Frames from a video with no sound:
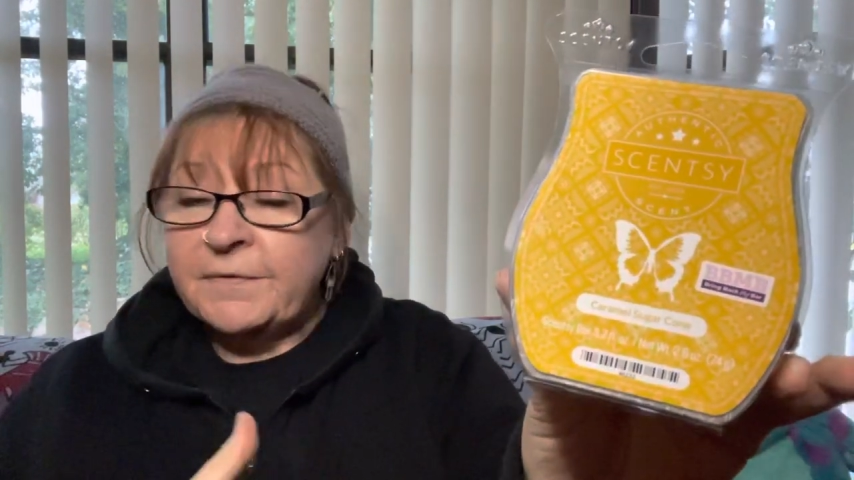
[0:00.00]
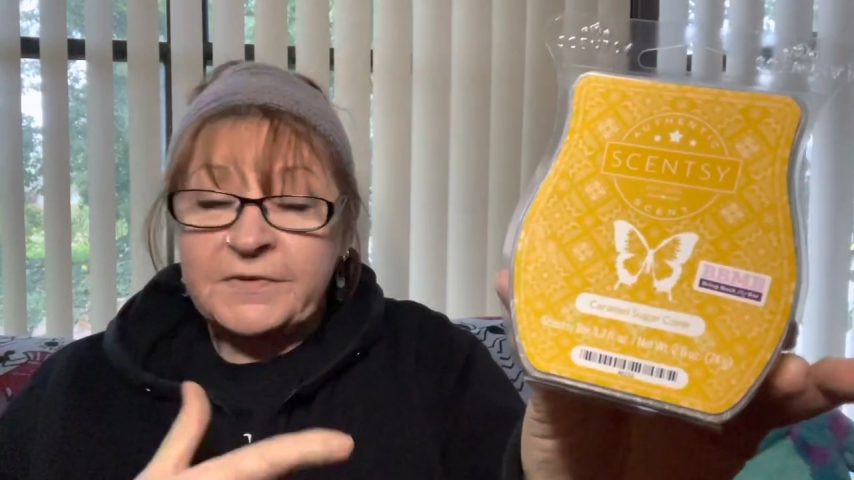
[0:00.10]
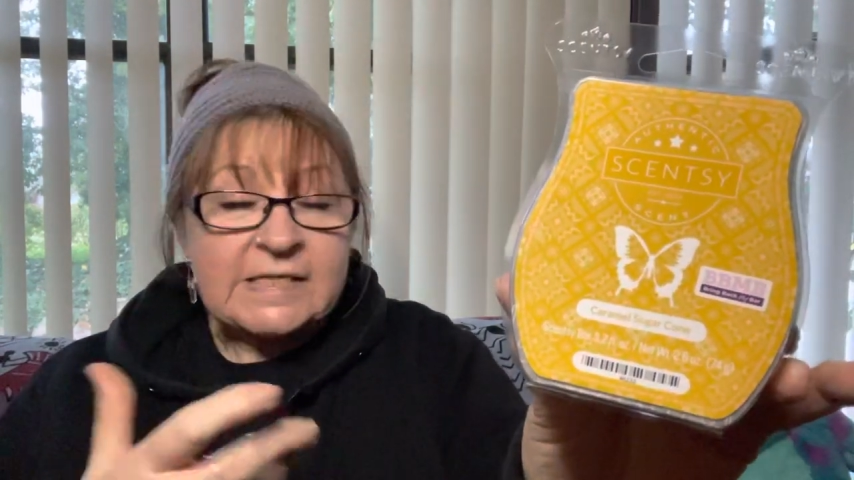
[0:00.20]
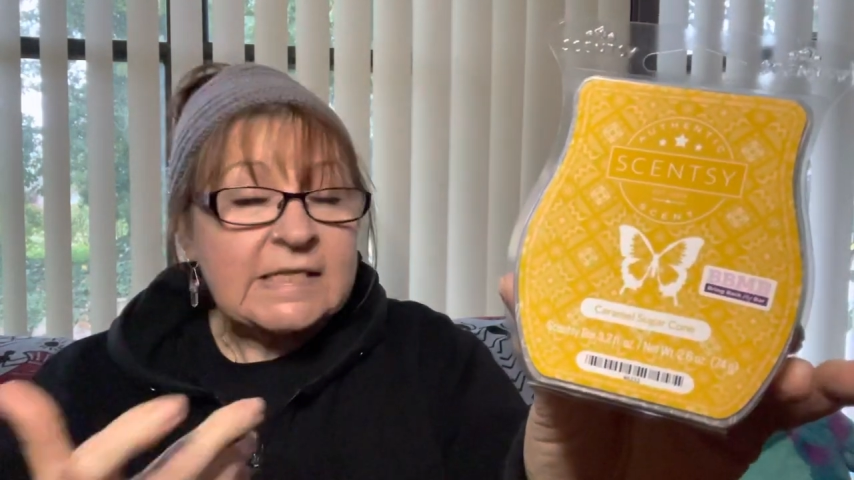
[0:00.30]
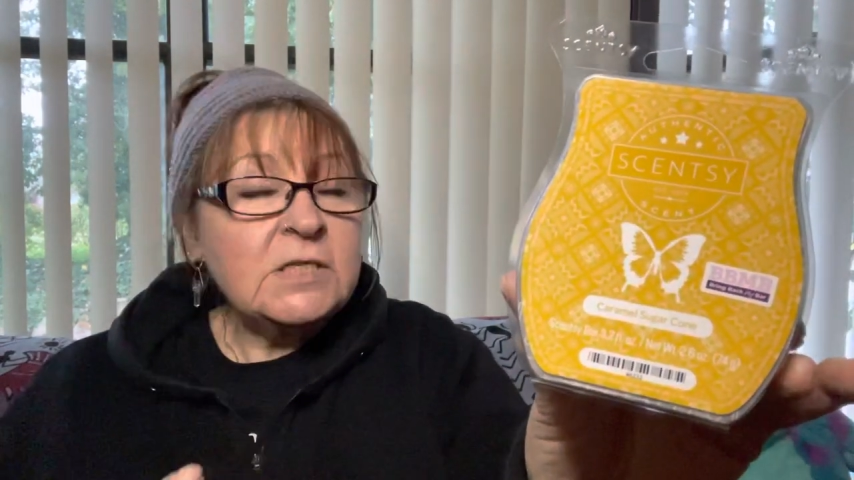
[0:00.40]

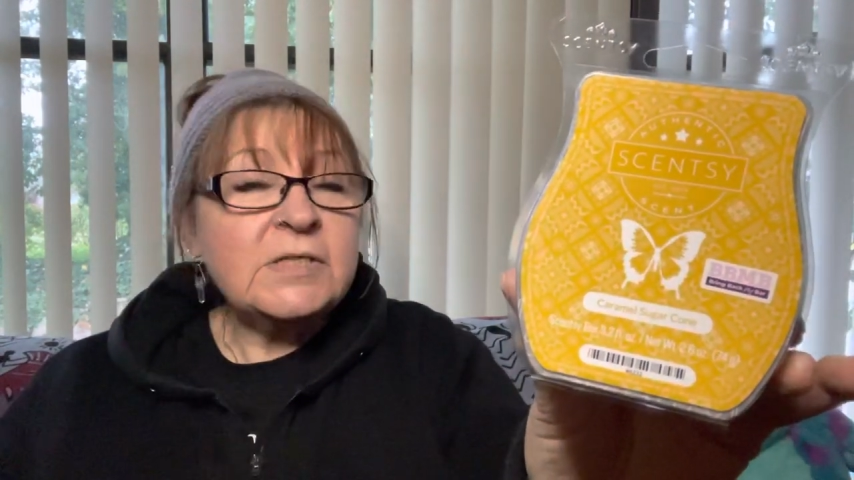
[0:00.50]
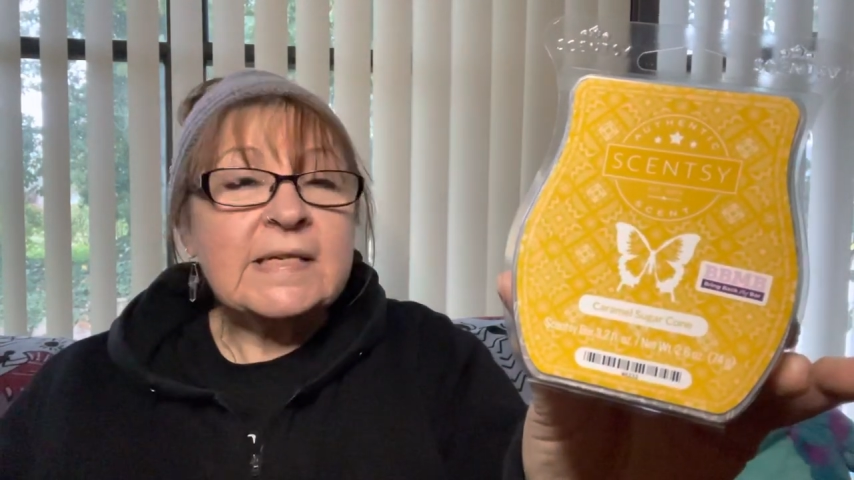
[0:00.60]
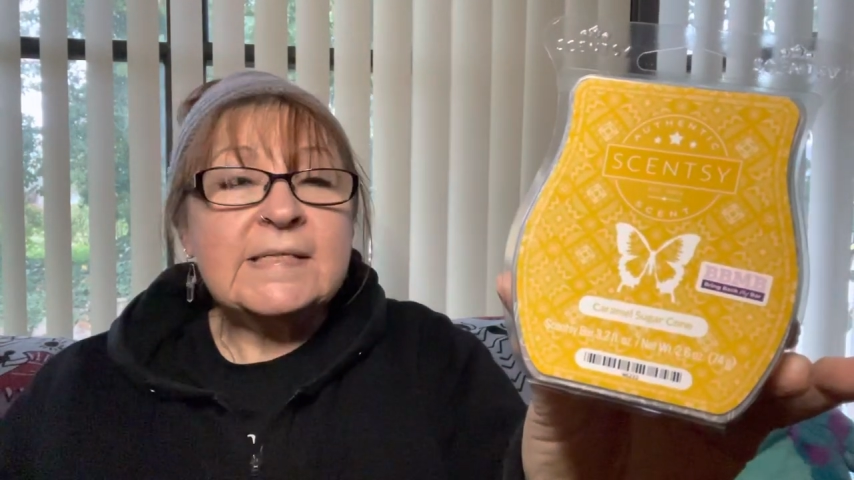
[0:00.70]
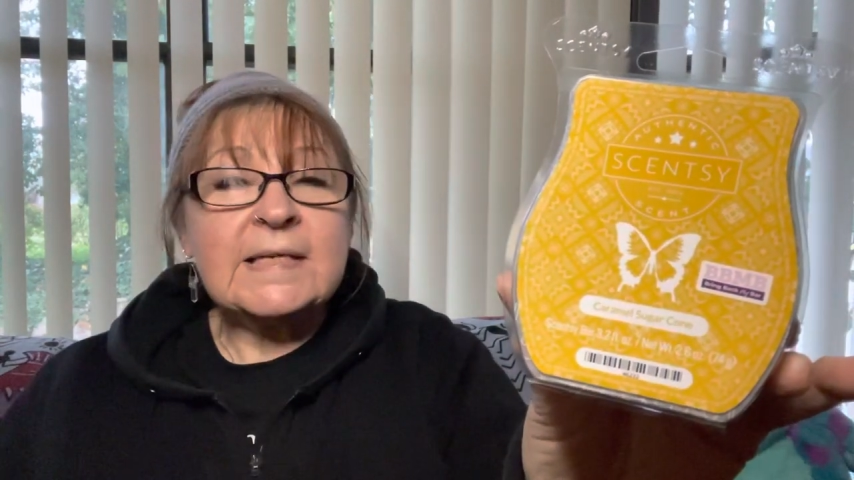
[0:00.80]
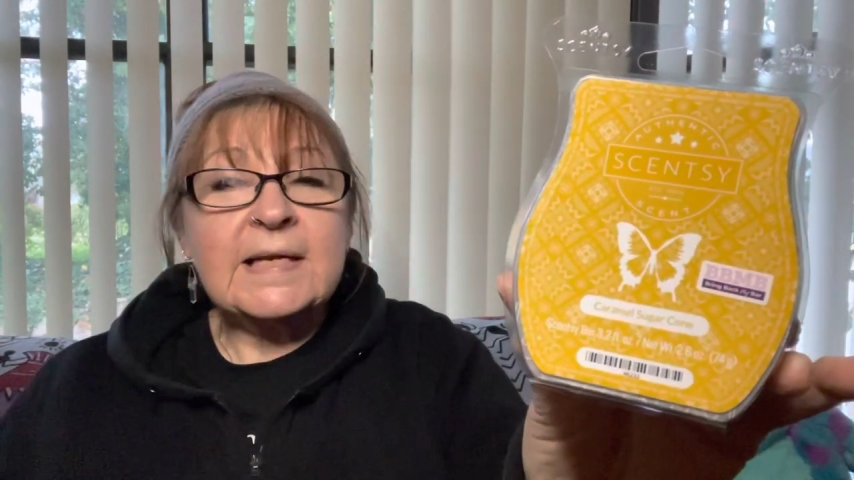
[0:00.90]
if it's in your
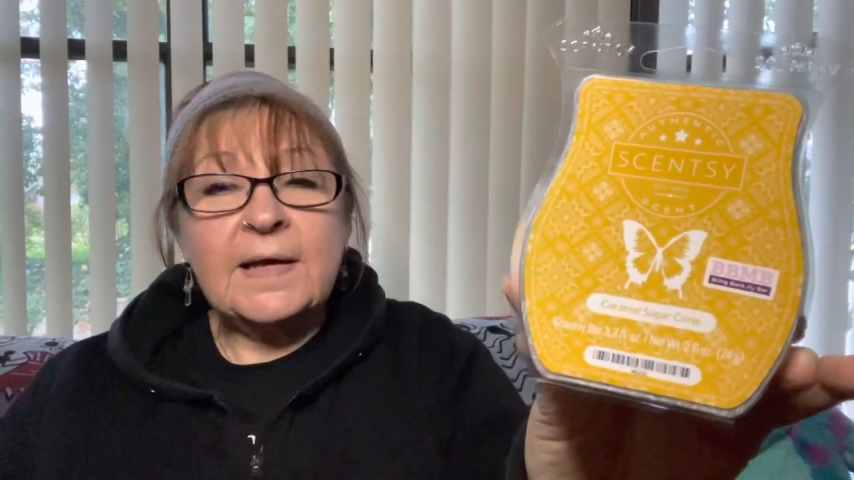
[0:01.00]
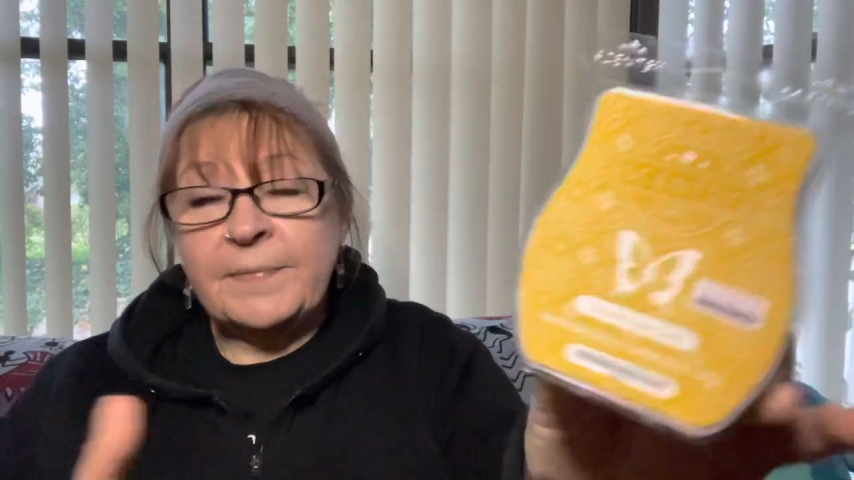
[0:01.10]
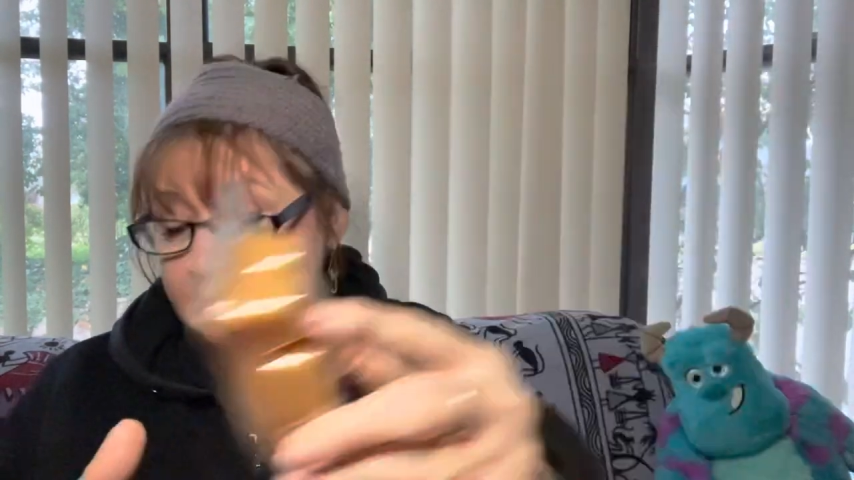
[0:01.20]
Scentsy Club,